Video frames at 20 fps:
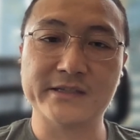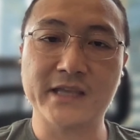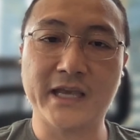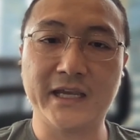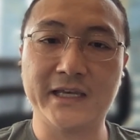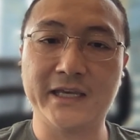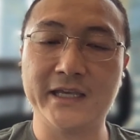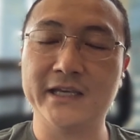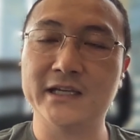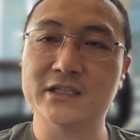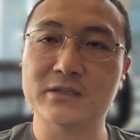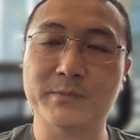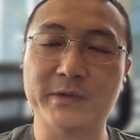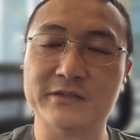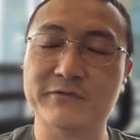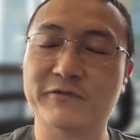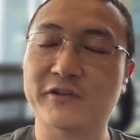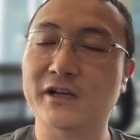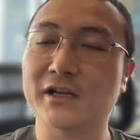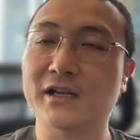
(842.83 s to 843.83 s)
staking
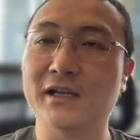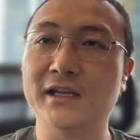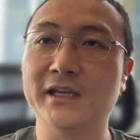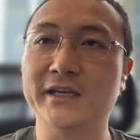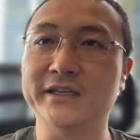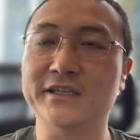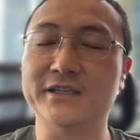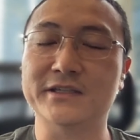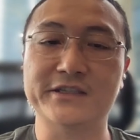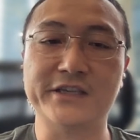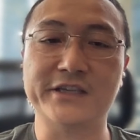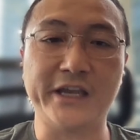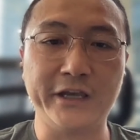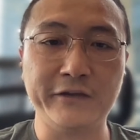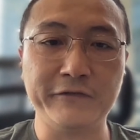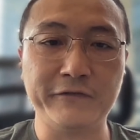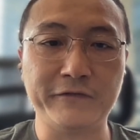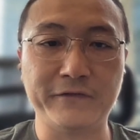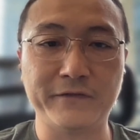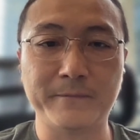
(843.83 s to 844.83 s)
specifically is
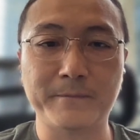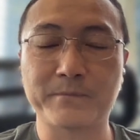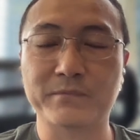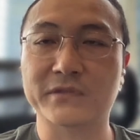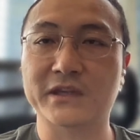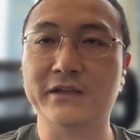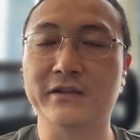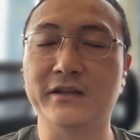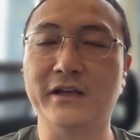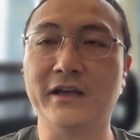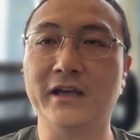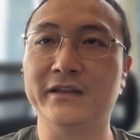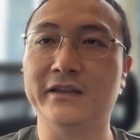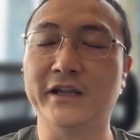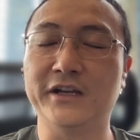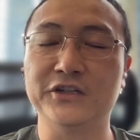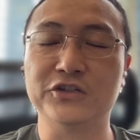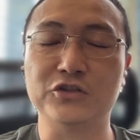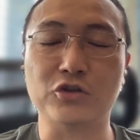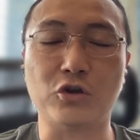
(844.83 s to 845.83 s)
safe.
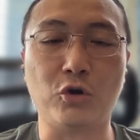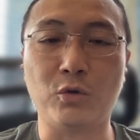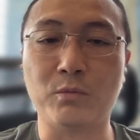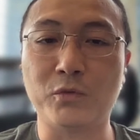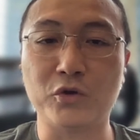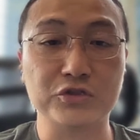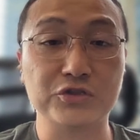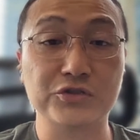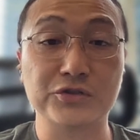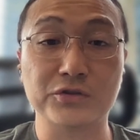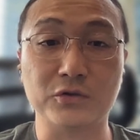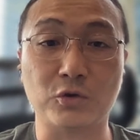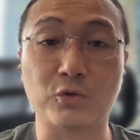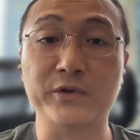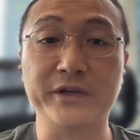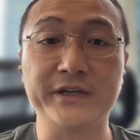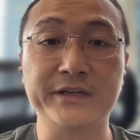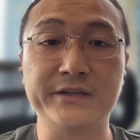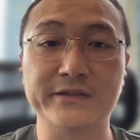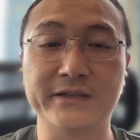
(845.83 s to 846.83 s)
There is almost no
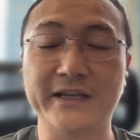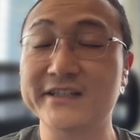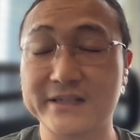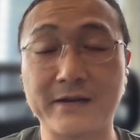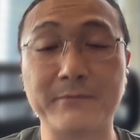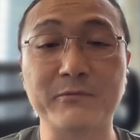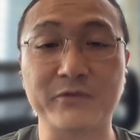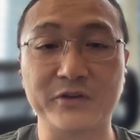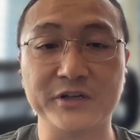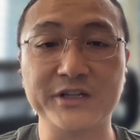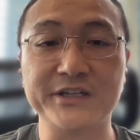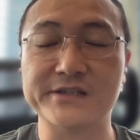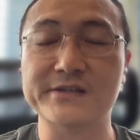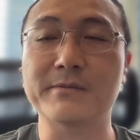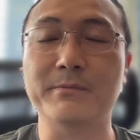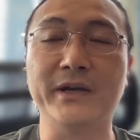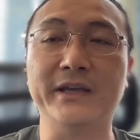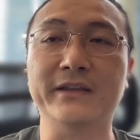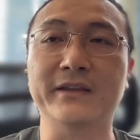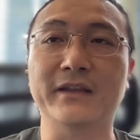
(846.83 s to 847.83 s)
risk. There's some risk,
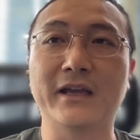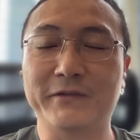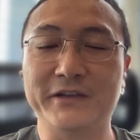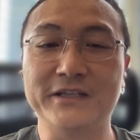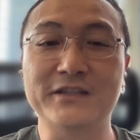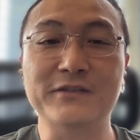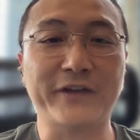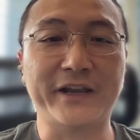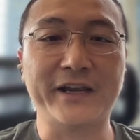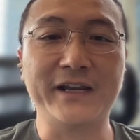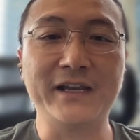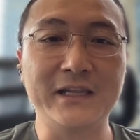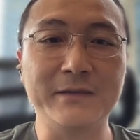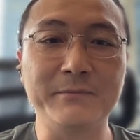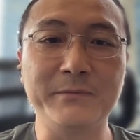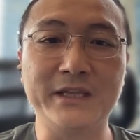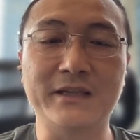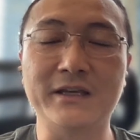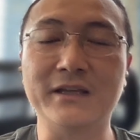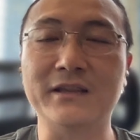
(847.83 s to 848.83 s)
but it's very
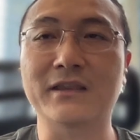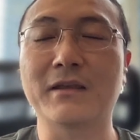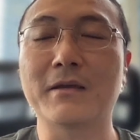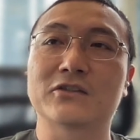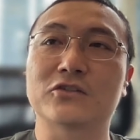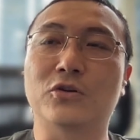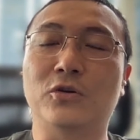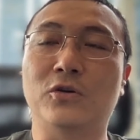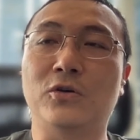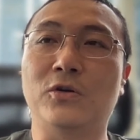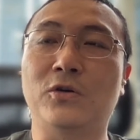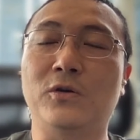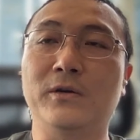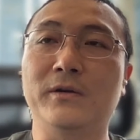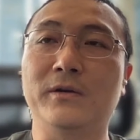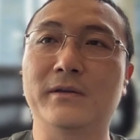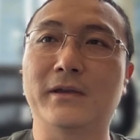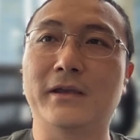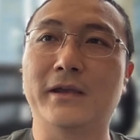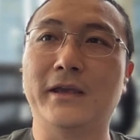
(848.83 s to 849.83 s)
limited.
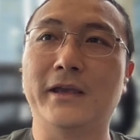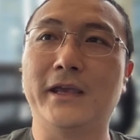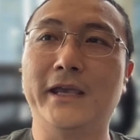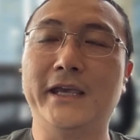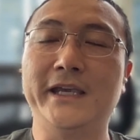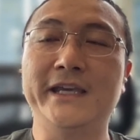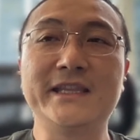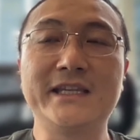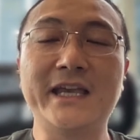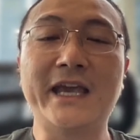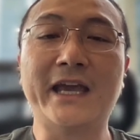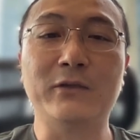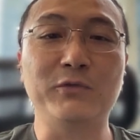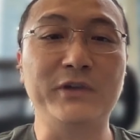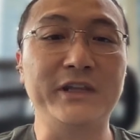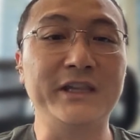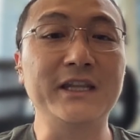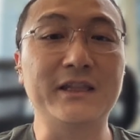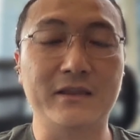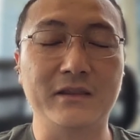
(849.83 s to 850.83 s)
So in the end,
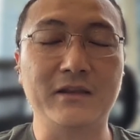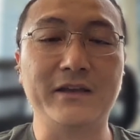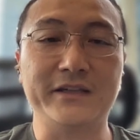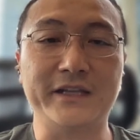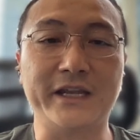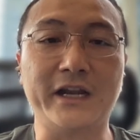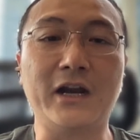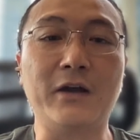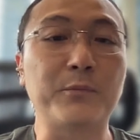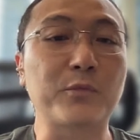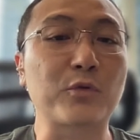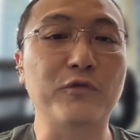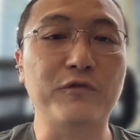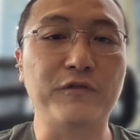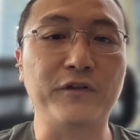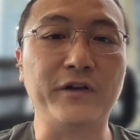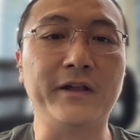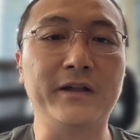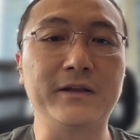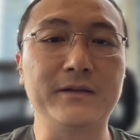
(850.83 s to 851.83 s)
we need their
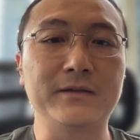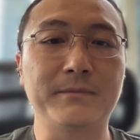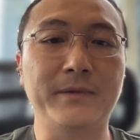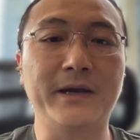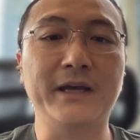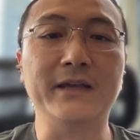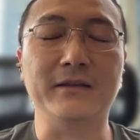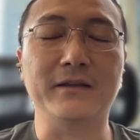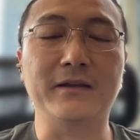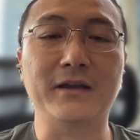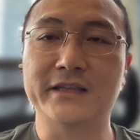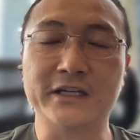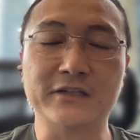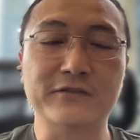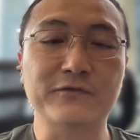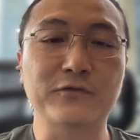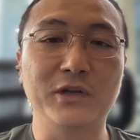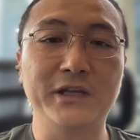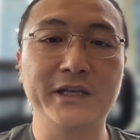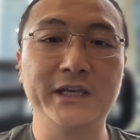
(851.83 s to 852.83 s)
approval. But
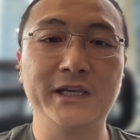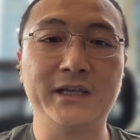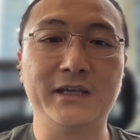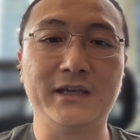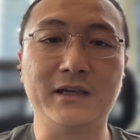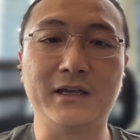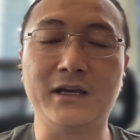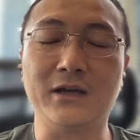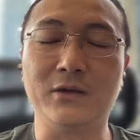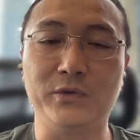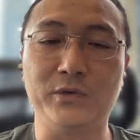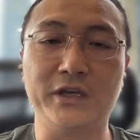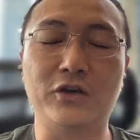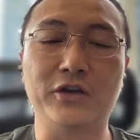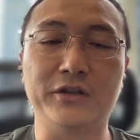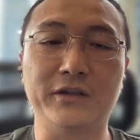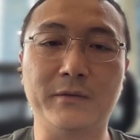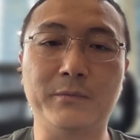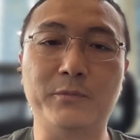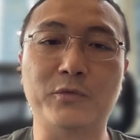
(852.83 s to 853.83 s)
thankfully, we
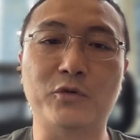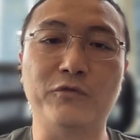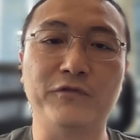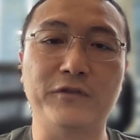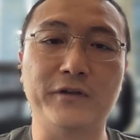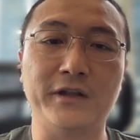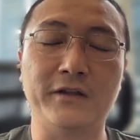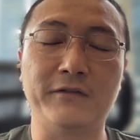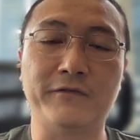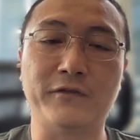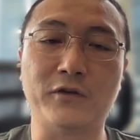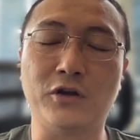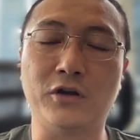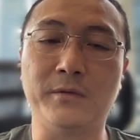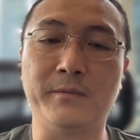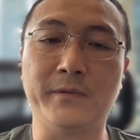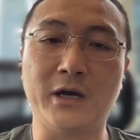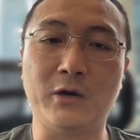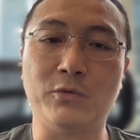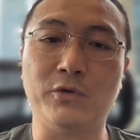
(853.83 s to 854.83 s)
got approval
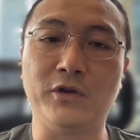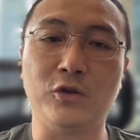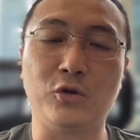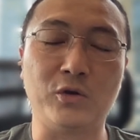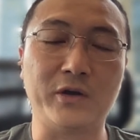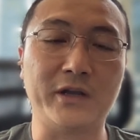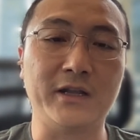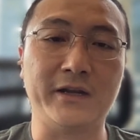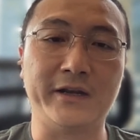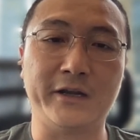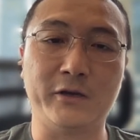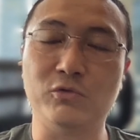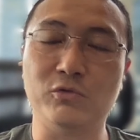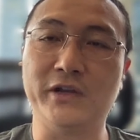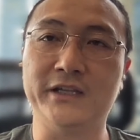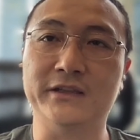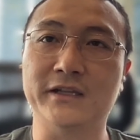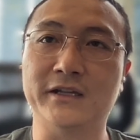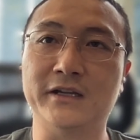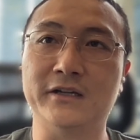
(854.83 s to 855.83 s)
from our local
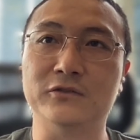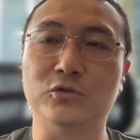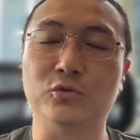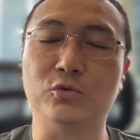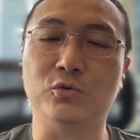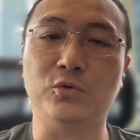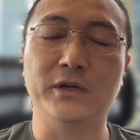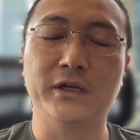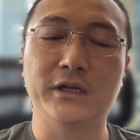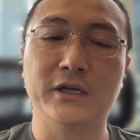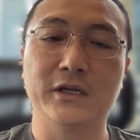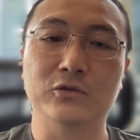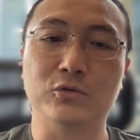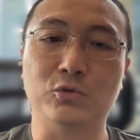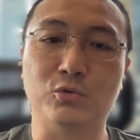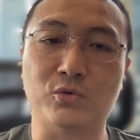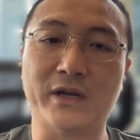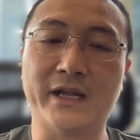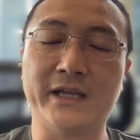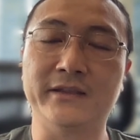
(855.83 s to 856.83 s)
regulator to
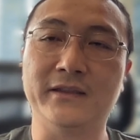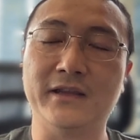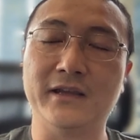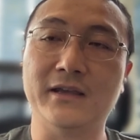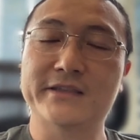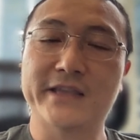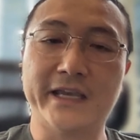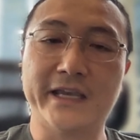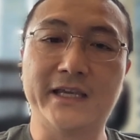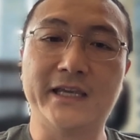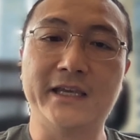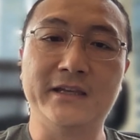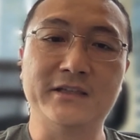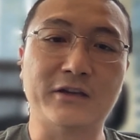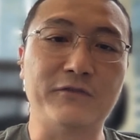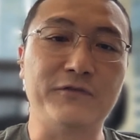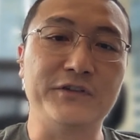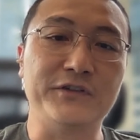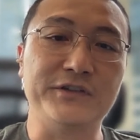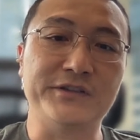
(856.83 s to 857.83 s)
run staking
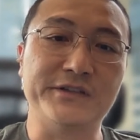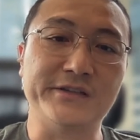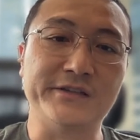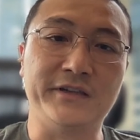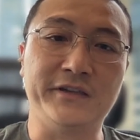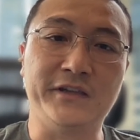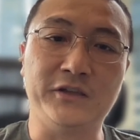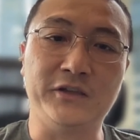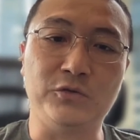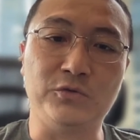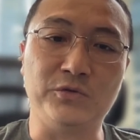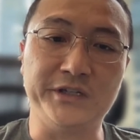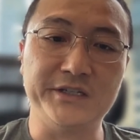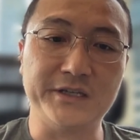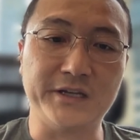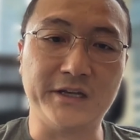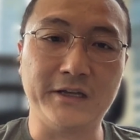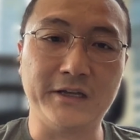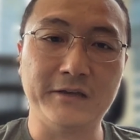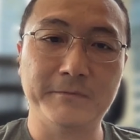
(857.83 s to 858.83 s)
services in
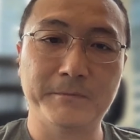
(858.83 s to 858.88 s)
Indonesia.